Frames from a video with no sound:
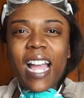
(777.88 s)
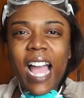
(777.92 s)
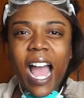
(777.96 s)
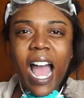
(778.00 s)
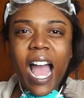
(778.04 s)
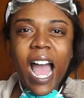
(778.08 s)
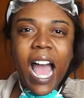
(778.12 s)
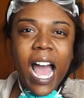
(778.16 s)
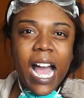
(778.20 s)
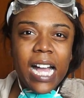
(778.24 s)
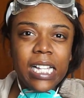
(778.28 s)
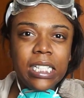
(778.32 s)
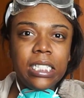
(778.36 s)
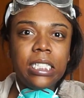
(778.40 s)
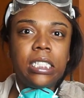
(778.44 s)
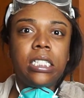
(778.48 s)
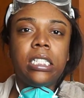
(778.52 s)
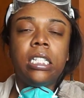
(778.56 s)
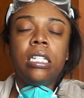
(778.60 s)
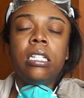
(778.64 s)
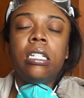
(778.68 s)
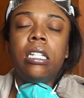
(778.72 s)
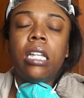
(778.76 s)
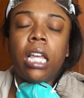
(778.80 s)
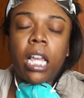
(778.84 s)

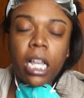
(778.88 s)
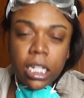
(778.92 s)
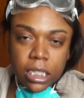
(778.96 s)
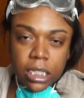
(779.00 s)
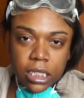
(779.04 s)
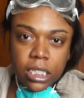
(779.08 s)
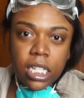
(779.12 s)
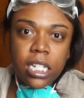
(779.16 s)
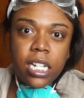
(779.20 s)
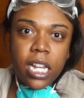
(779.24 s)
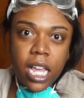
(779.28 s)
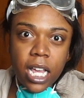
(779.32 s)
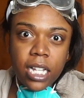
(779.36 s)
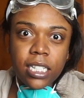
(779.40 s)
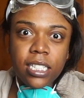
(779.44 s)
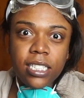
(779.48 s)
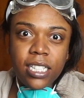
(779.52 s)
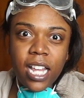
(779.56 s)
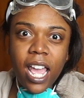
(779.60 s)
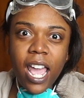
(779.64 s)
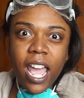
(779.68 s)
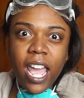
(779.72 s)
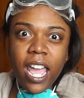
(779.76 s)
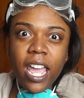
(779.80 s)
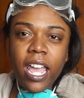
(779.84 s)
guys, it's the next
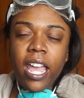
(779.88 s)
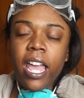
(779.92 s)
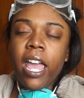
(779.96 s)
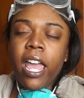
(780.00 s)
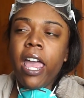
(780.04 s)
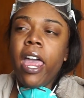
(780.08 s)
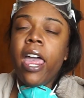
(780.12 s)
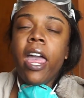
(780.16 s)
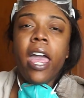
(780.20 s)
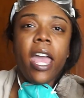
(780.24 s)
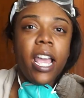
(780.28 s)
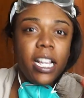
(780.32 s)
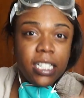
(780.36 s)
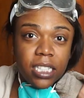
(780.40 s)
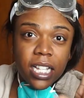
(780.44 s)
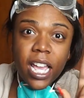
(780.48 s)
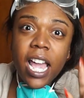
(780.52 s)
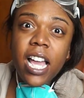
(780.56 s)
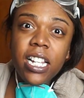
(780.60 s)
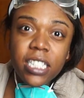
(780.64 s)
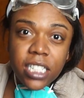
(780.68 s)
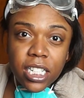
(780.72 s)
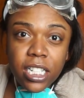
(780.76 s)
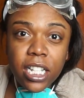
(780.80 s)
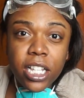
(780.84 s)
day. It's
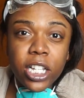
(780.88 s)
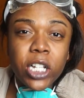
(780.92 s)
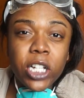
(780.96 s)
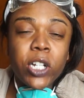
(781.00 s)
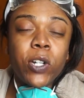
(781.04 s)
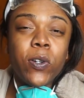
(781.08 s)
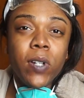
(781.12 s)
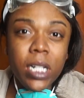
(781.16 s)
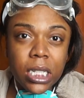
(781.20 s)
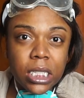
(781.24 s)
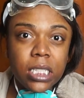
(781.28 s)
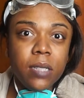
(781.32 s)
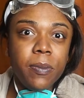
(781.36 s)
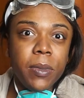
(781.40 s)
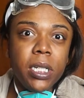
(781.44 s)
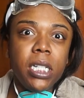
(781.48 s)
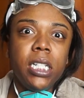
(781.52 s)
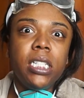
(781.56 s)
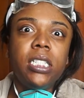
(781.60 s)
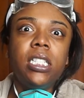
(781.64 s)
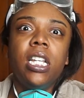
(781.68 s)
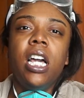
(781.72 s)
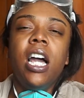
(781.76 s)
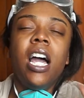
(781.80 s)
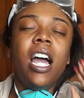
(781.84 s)
actually
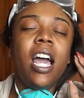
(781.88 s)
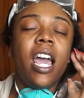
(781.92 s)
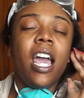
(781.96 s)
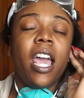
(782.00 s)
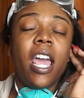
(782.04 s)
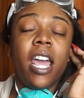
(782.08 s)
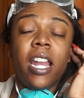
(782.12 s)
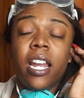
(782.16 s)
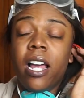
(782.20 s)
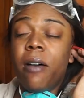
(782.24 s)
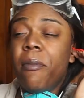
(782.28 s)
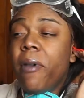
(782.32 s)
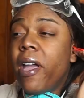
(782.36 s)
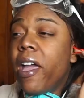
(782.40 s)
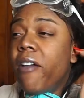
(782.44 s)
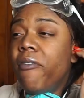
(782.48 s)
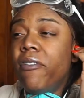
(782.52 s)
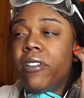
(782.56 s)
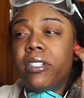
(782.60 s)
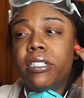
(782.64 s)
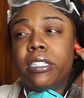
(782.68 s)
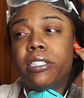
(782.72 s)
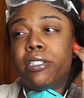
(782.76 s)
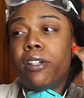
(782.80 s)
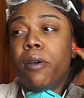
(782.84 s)
Christmas and I'm
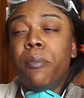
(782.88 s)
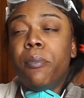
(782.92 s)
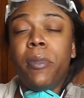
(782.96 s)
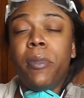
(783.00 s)
having so